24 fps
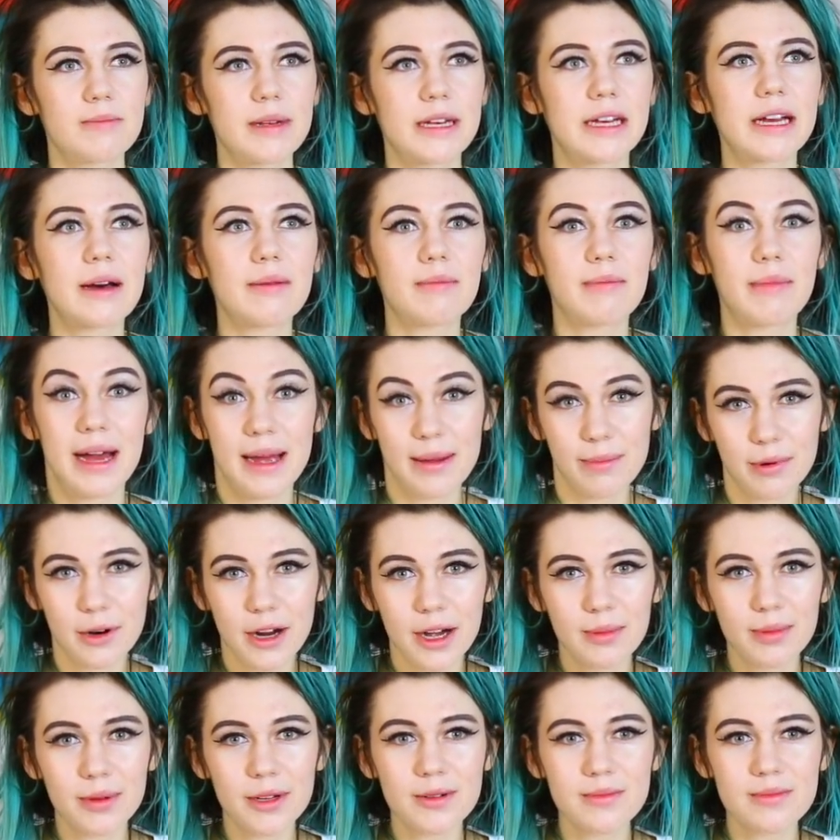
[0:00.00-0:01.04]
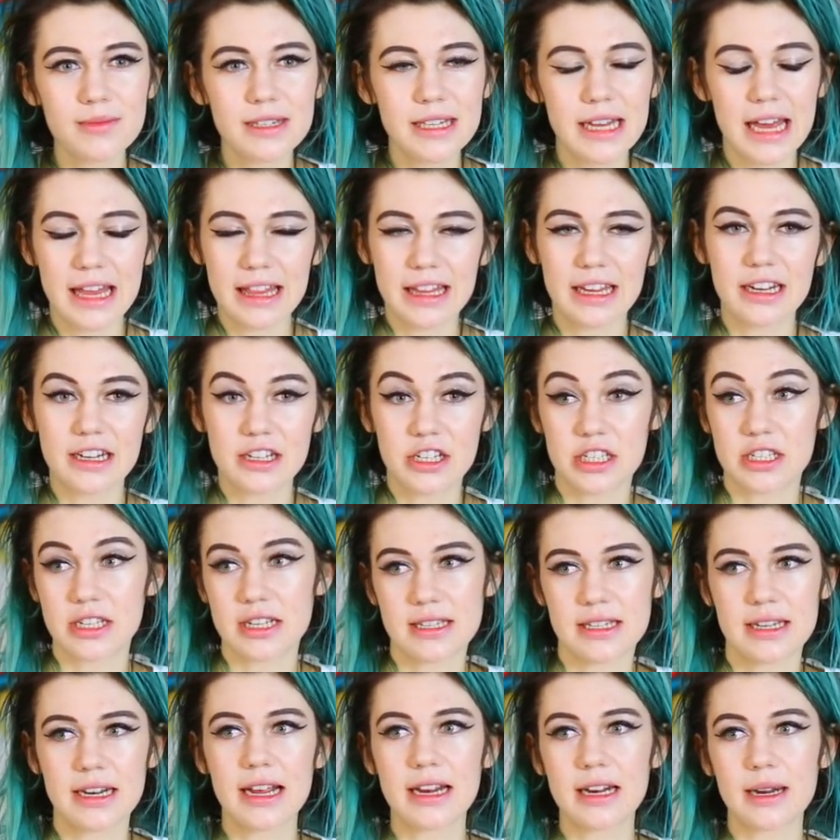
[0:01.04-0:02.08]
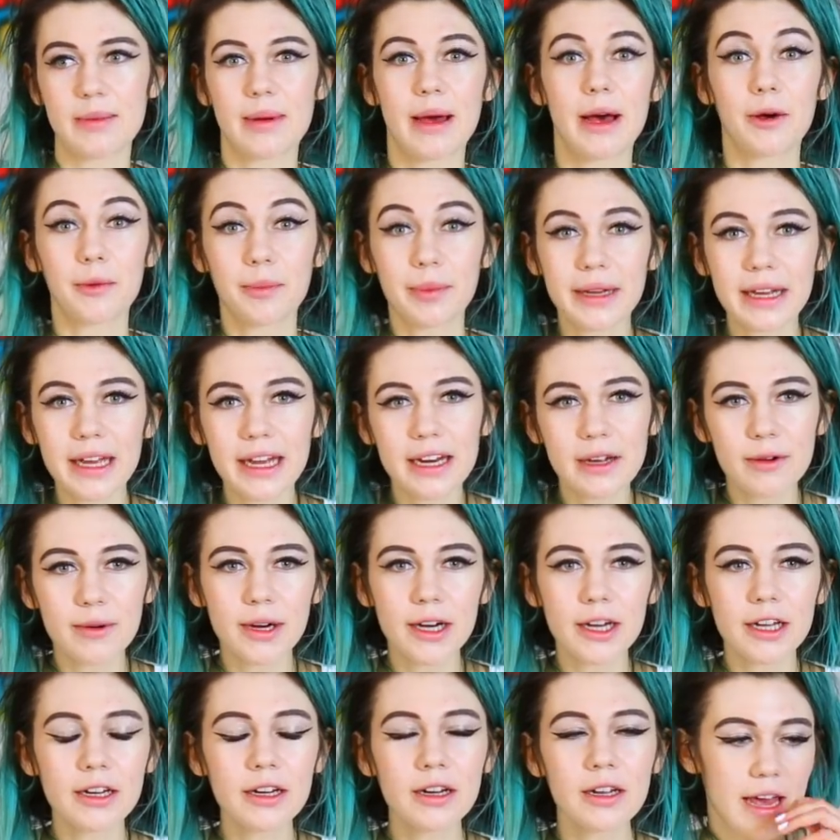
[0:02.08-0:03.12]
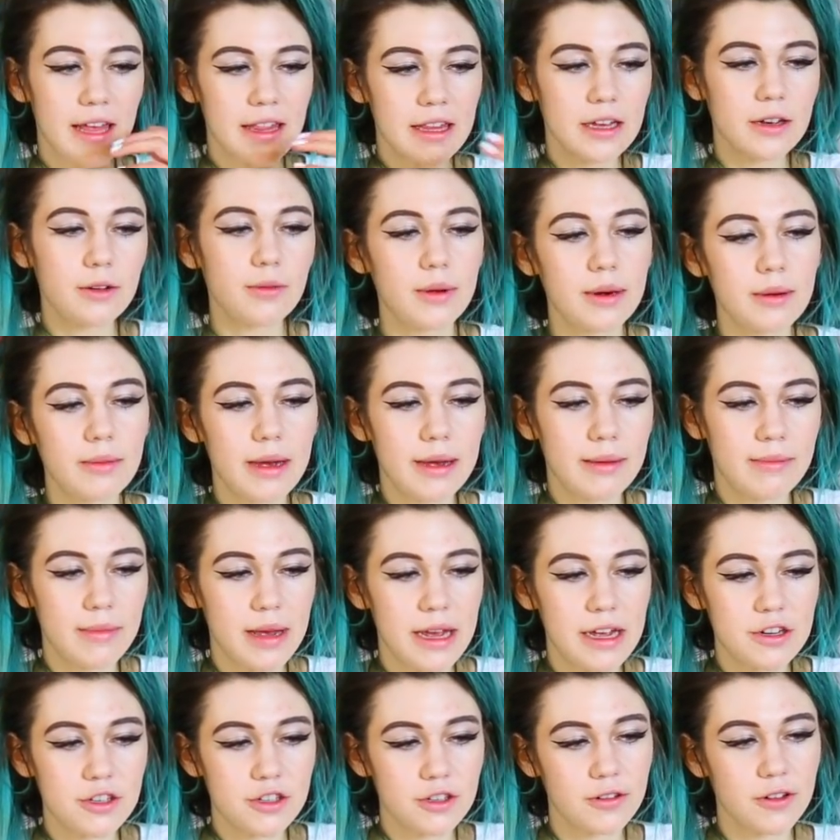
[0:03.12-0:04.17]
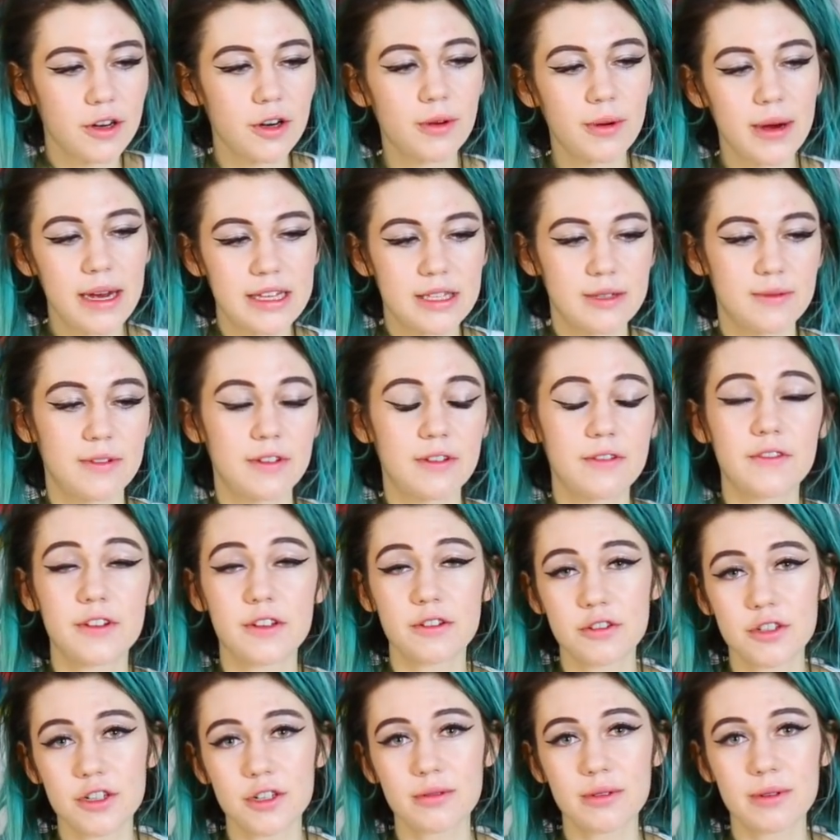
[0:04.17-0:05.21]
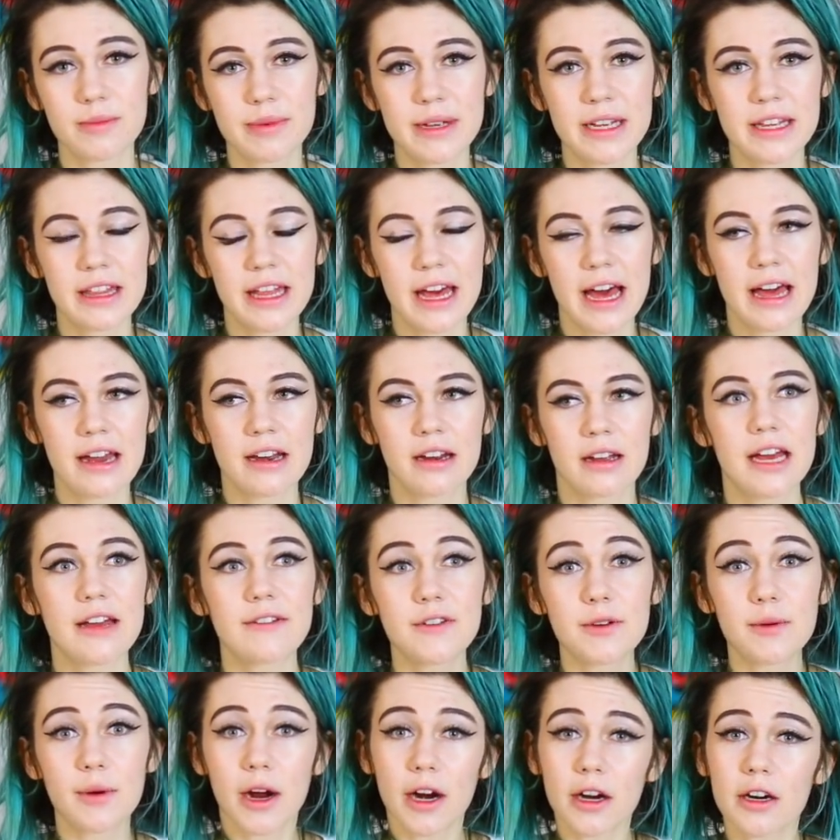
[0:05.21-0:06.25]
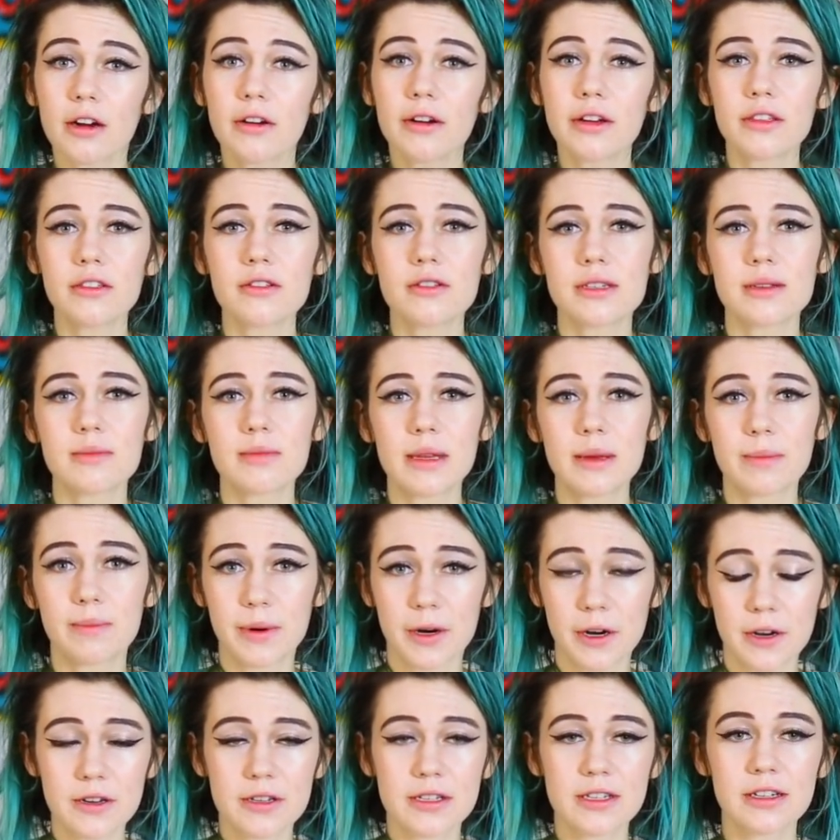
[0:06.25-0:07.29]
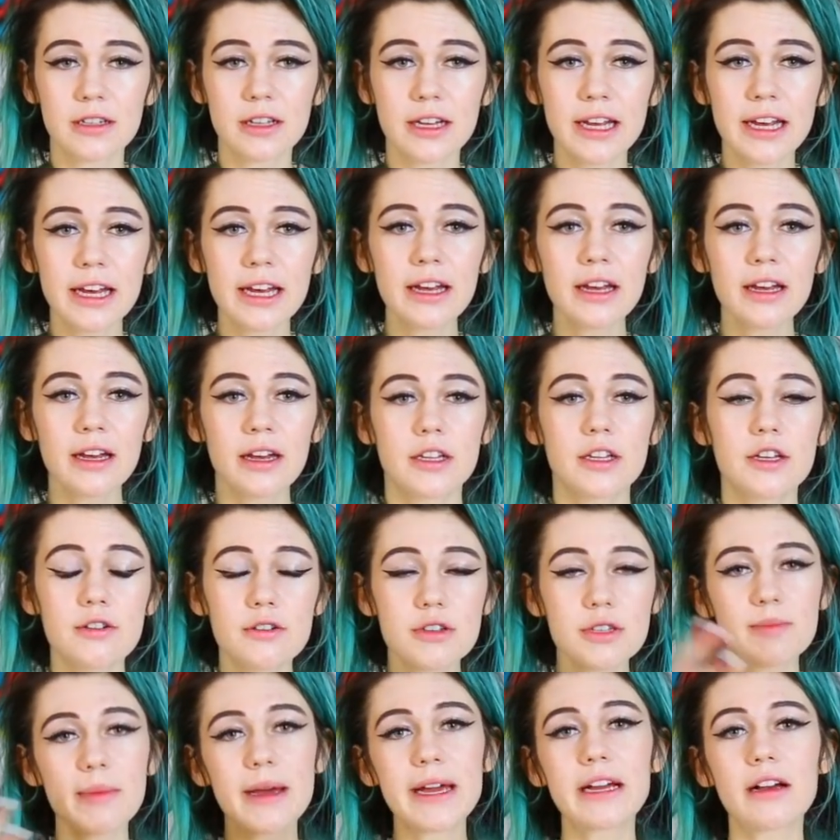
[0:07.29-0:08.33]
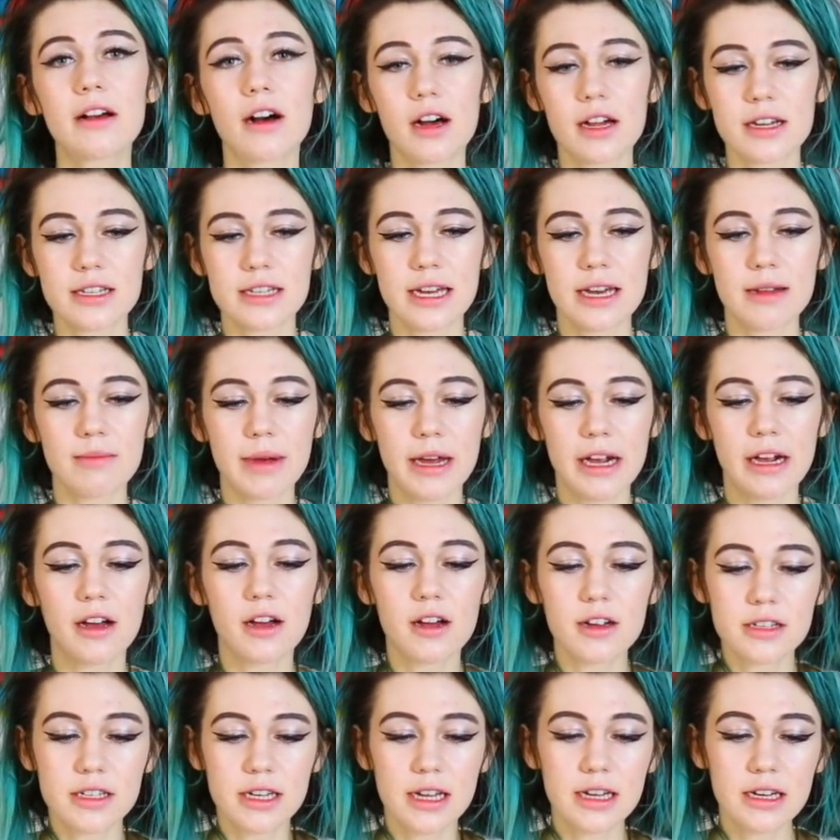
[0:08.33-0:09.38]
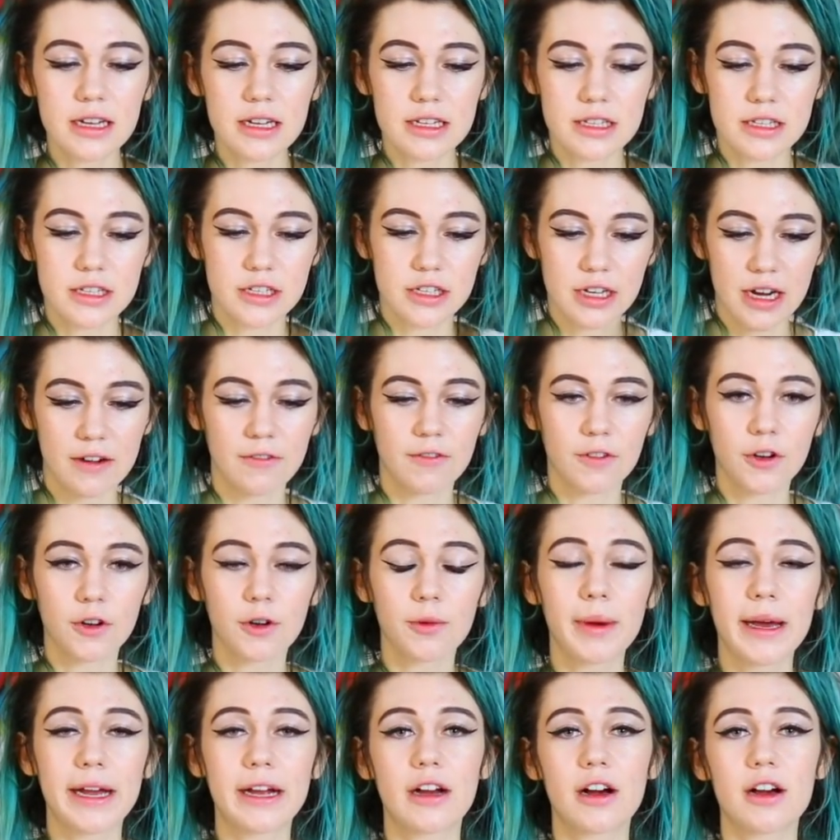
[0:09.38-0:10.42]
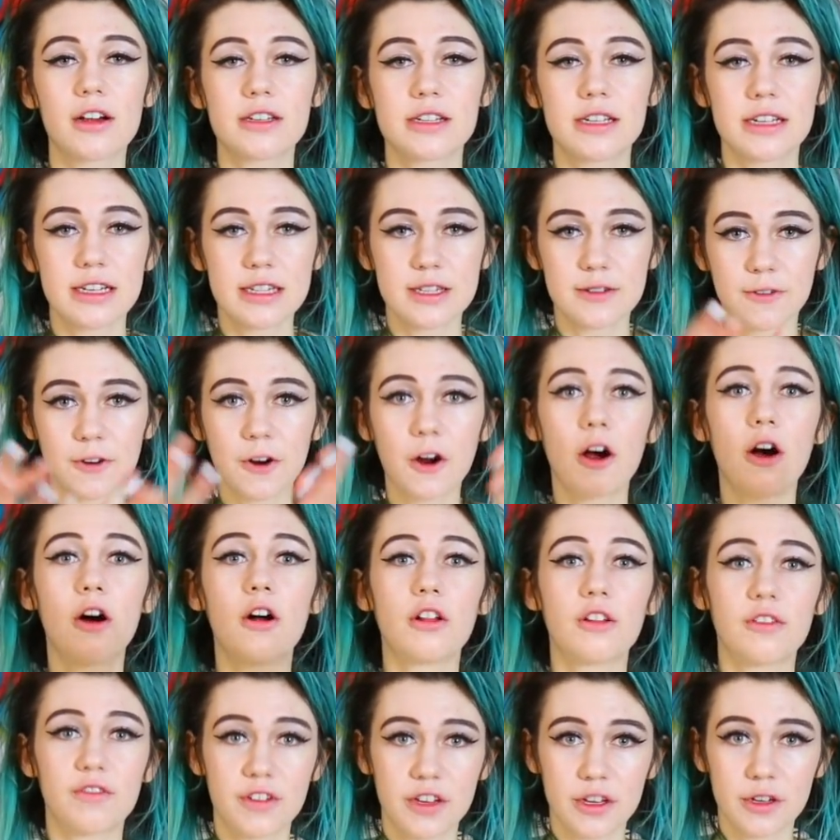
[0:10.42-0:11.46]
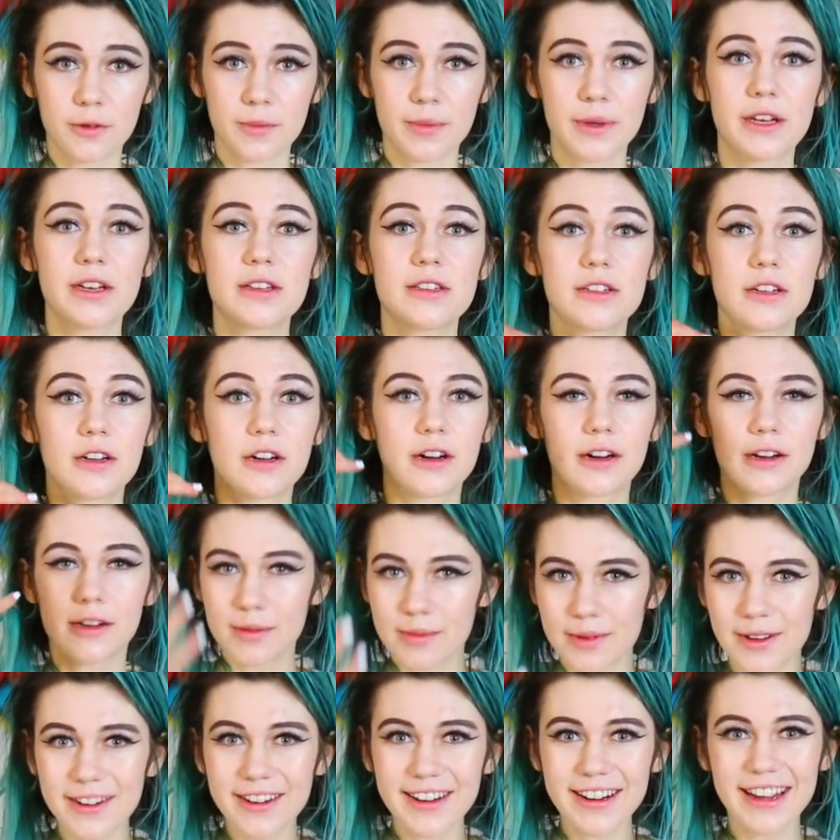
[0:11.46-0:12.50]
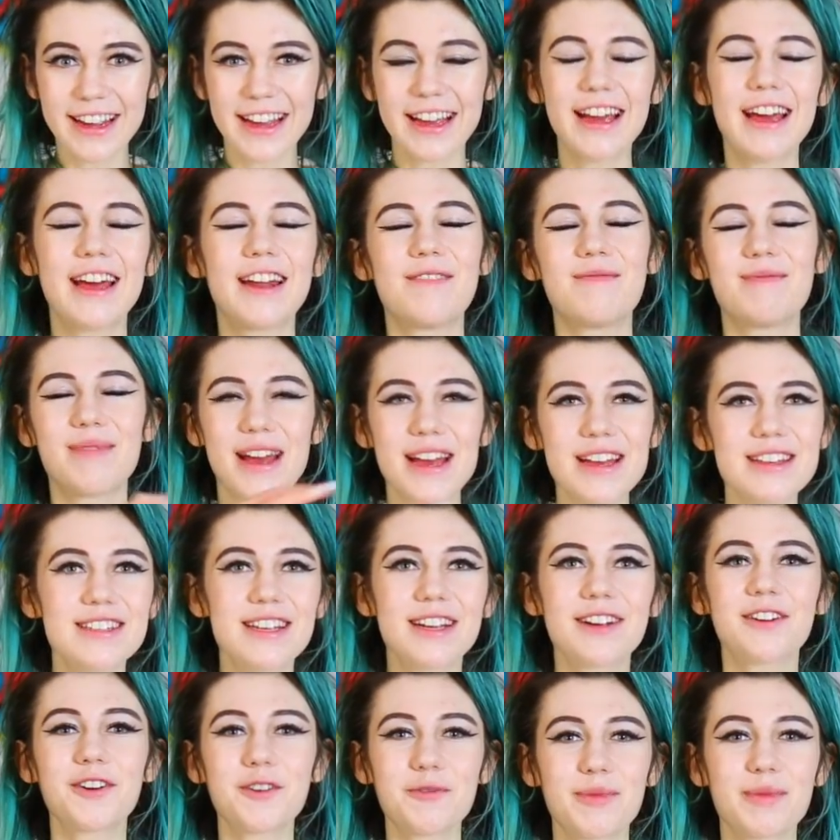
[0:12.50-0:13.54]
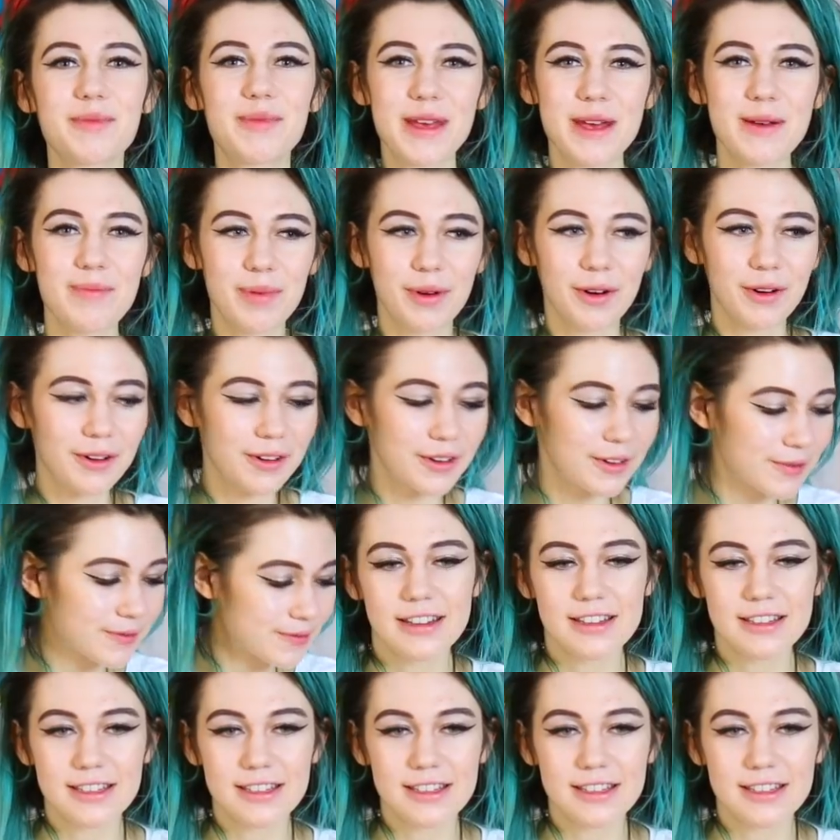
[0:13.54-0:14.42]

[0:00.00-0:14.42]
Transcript: become my problems and then it just doesn't end up helping anyone. I think one of my major requests for the future would be that if you are going through something personally, use my content. My content is general. My content is for all of you because you're a community, an amazing group of people.